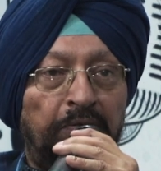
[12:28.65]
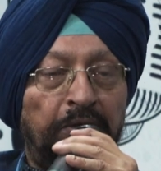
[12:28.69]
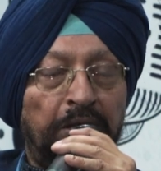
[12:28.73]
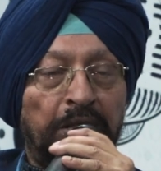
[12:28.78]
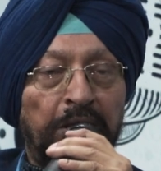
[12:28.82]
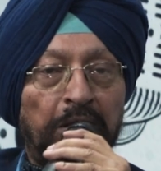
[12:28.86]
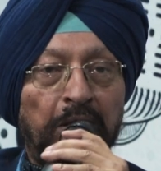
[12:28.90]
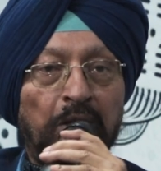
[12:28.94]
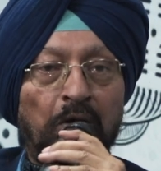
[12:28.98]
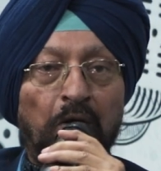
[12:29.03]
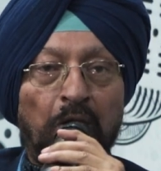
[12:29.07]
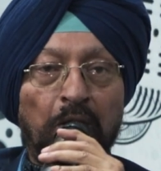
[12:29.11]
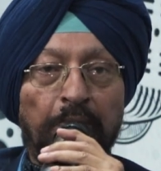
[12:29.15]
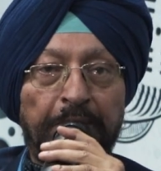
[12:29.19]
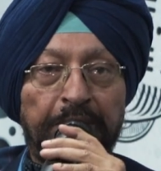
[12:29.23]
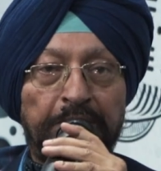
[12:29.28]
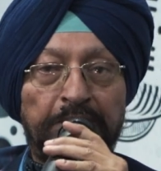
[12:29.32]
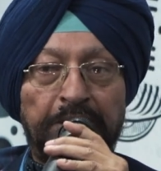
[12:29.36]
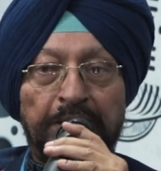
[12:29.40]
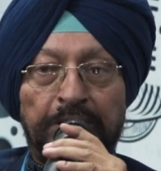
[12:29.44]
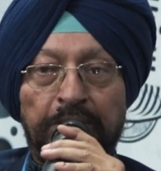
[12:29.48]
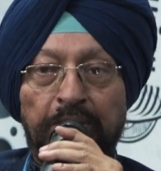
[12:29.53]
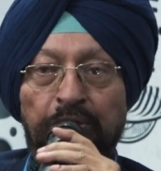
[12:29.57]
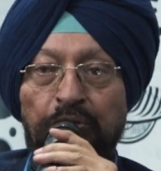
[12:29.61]
Even in the
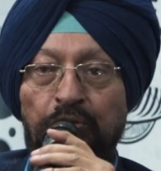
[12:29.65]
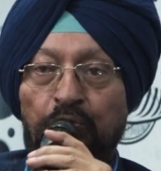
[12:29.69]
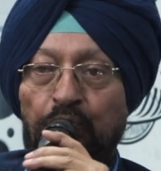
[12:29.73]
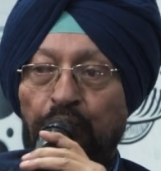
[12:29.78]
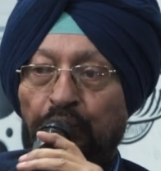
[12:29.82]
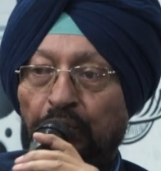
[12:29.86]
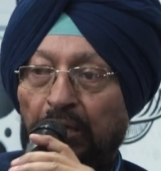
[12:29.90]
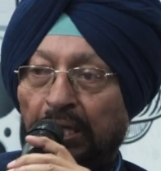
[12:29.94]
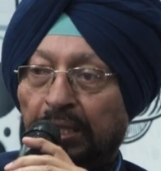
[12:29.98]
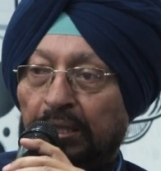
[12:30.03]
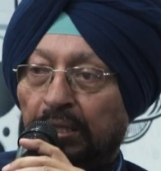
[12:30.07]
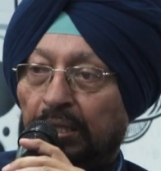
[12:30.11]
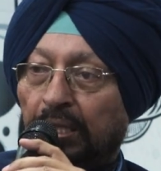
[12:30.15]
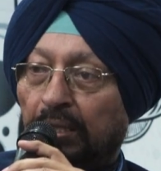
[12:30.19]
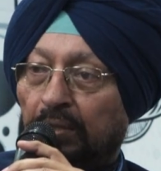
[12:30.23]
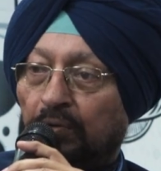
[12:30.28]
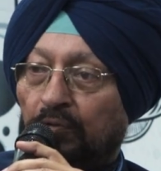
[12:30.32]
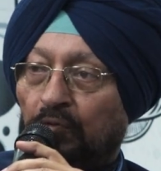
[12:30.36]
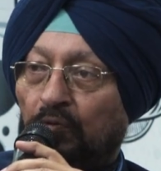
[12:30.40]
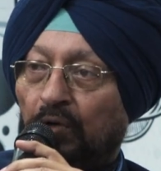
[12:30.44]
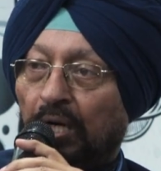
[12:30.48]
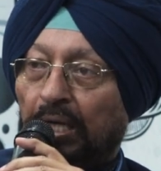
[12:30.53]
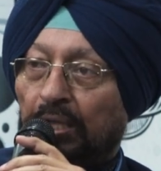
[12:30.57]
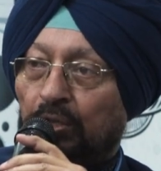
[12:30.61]
corporate sector you find
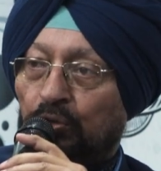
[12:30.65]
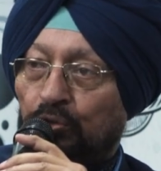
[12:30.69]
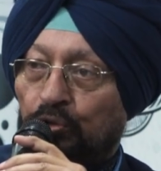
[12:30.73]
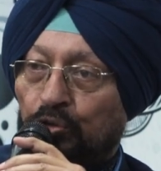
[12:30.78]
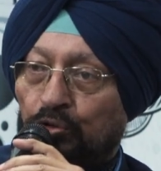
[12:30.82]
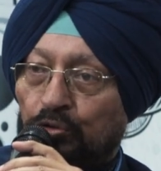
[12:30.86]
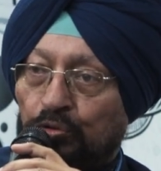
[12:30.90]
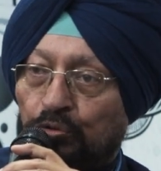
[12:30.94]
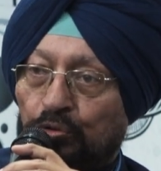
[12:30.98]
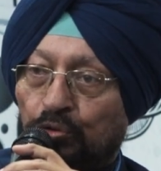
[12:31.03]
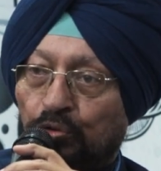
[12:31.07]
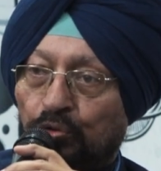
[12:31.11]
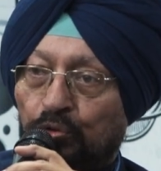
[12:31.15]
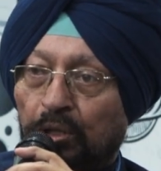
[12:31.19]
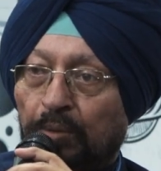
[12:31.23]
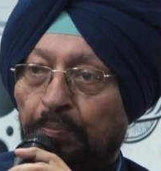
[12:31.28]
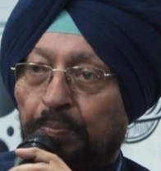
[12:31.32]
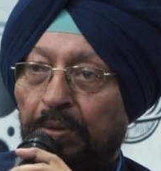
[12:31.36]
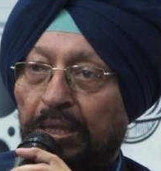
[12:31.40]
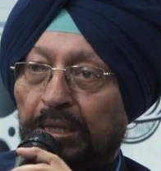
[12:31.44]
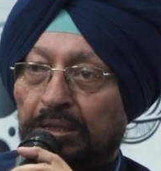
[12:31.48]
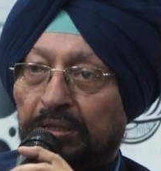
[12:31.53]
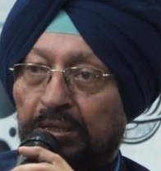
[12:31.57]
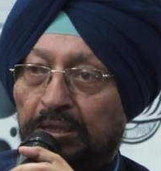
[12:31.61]
that. Why do you do
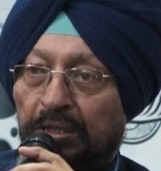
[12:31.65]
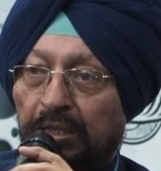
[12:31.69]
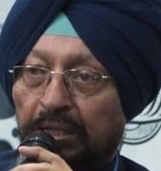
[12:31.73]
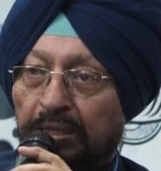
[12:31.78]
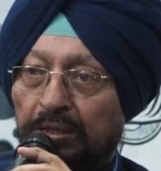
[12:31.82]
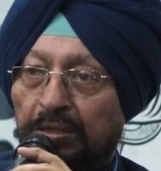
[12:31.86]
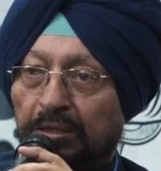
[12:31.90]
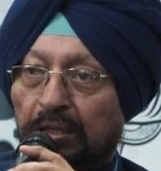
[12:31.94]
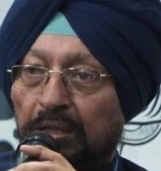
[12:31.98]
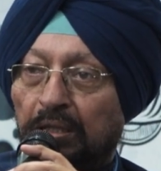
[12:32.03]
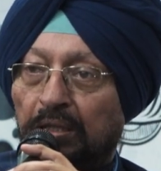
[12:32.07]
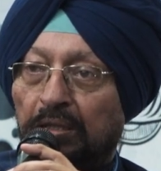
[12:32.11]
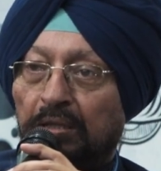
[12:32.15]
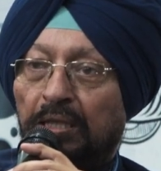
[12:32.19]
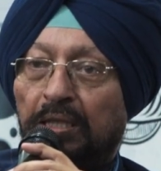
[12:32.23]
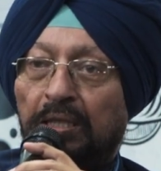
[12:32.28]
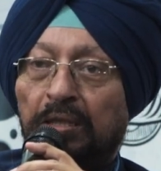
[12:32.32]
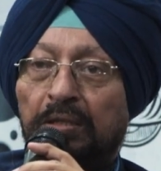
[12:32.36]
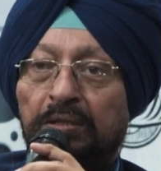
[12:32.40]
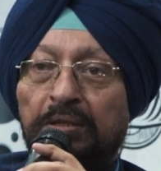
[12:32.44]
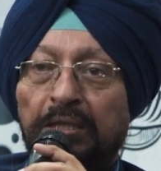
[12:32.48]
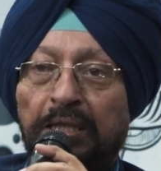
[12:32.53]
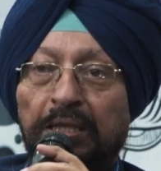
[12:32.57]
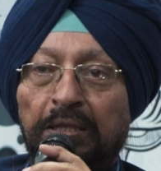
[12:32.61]
the press releases
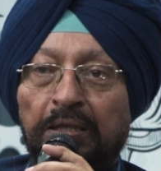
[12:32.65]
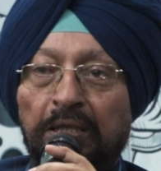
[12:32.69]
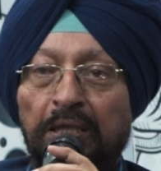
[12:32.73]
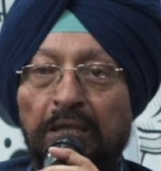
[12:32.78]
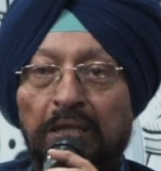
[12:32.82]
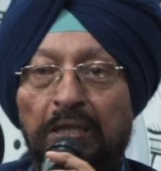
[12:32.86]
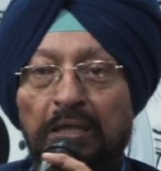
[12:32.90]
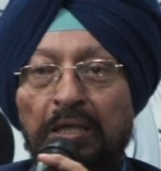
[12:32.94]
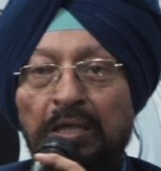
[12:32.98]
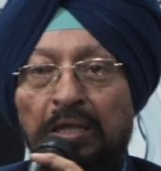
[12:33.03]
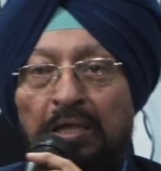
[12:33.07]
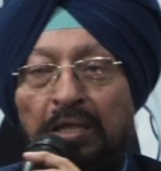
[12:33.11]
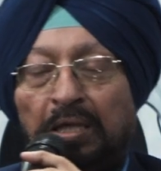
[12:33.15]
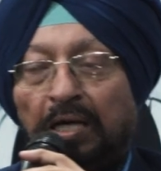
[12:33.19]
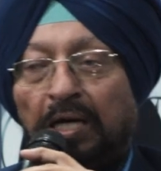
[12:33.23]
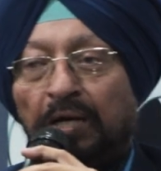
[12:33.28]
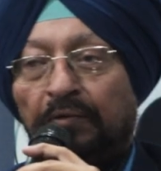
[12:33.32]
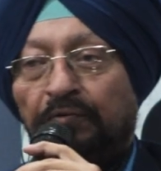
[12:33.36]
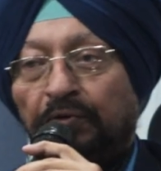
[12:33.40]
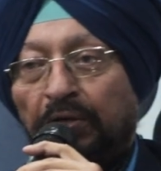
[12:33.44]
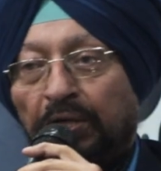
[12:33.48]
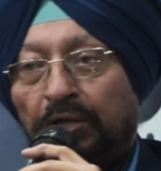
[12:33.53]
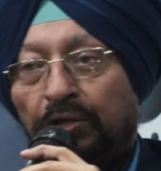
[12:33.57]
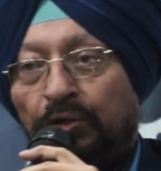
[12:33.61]
and send the
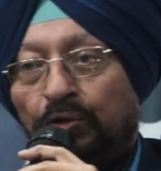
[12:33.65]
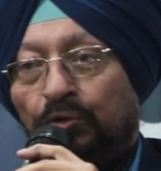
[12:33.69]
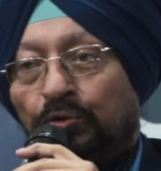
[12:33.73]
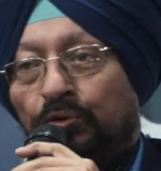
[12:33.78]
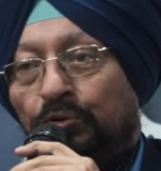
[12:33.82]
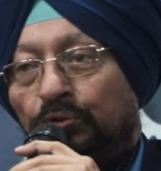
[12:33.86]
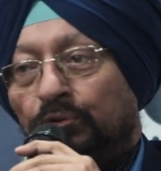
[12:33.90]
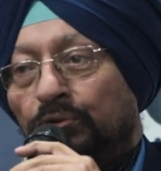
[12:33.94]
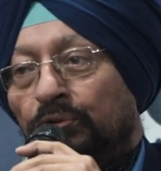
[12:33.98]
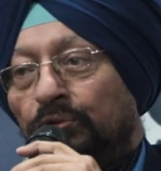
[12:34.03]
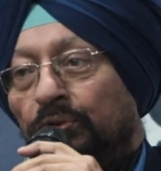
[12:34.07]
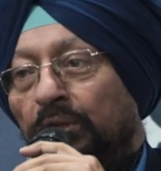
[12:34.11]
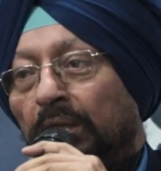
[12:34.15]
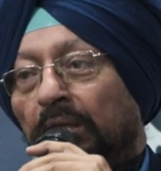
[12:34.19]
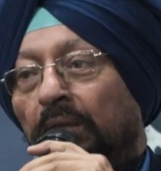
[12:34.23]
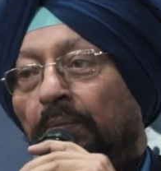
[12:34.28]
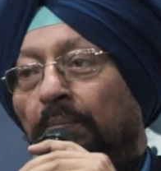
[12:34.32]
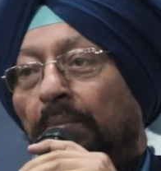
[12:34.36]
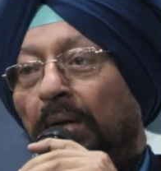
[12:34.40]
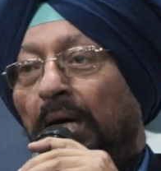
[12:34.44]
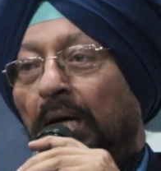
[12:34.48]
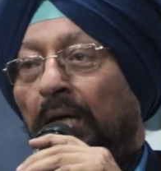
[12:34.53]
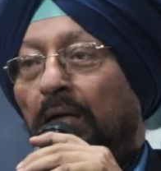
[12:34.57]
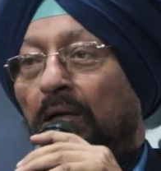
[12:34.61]
FAQs and
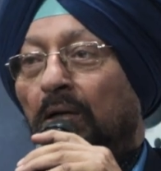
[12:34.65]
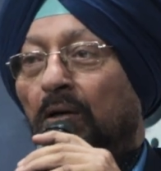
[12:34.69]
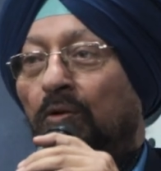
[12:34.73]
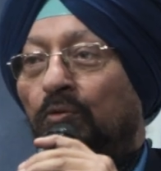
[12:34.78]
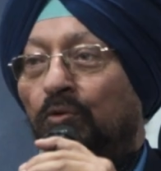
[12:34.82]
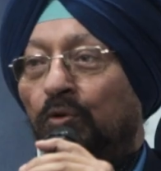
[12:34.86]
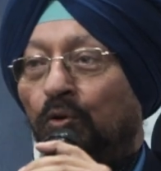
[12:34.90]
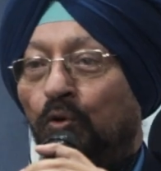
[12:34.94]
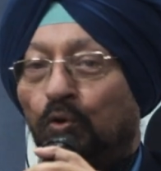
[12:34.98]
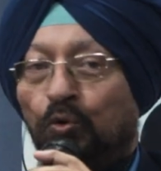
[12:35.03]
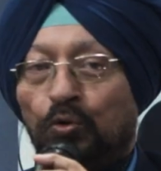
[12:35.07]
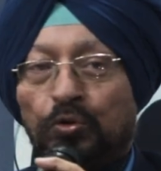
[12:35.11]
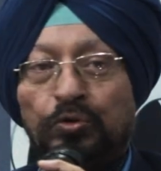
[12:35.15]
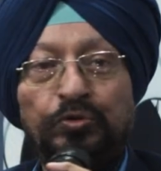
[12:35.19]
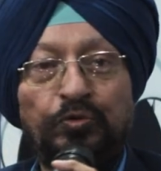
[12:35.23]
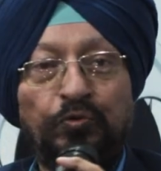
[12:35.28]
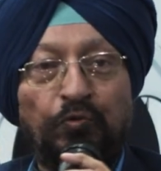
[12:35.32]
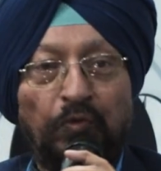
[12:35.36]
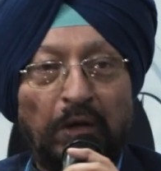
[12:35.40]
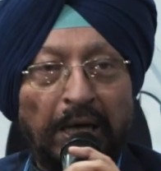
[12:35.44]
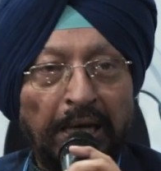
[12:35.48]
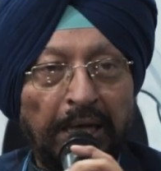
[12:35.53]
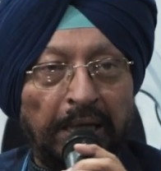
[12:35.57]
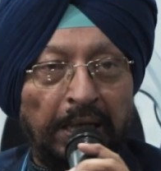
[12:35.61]
the background
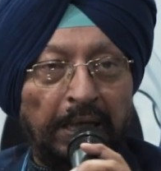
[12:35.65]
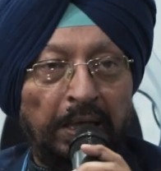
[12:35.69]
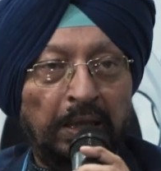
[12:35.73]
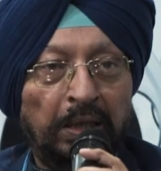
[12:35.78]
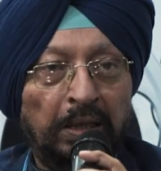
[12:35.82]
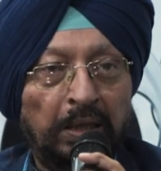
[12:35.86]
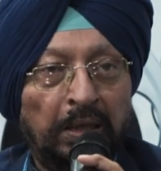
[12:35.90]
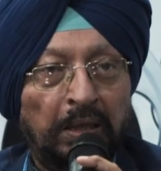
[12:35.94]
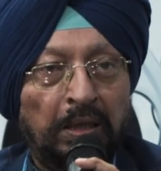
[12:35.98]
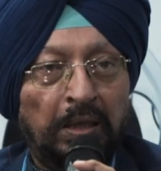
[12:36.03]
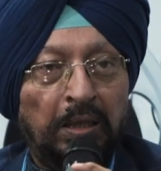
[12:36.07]
notes? Why?